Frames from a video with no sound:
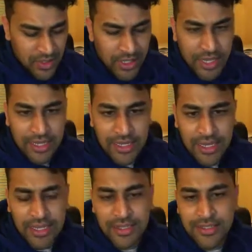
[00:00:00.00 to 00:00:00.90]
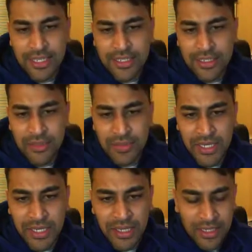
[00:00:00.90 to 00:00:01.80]
and set it to
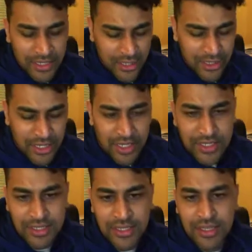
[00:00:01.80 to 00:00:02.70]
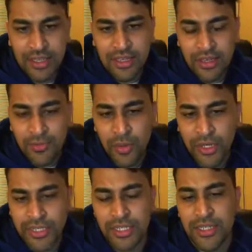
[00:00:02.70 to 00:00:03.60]
be initialized
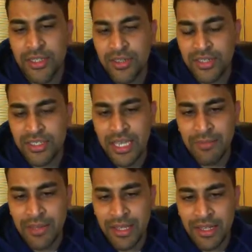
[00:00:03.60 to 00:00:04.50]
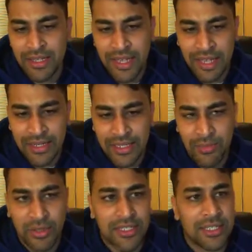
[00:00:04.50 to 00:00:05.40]
pointing to the same thing the head is
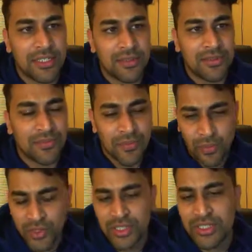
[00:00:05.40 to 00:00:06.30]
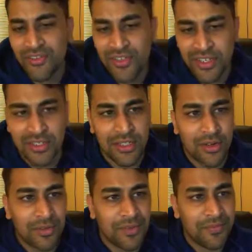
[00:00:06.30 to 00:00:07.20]
pointing to, which is the first
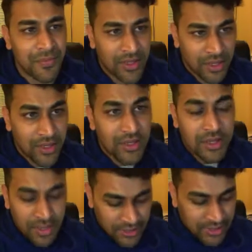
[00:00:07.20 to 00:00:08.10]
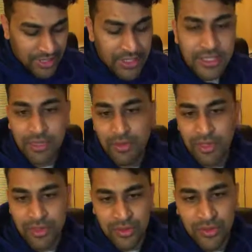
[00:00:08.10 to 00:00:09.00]
node. The next thing we'll
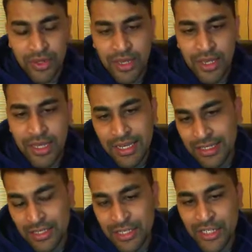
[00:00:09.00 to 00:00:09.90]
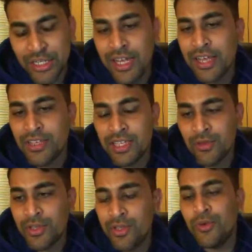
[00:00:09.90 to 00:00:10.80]
do is initialize our
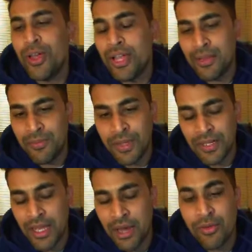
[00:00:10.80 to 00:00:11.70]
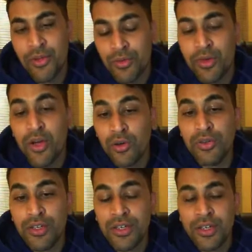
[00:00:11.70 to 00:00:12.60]
new element, our new node
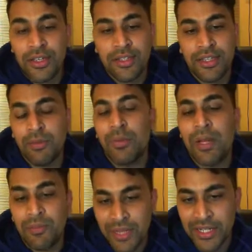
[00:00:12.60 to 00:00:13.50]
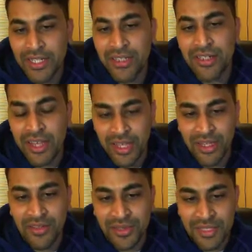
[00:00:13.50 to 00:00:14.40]
that we will append to the end
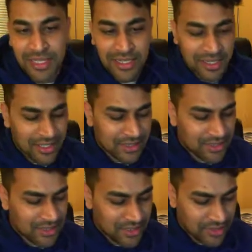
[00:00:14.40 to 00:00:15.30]
of this linked list.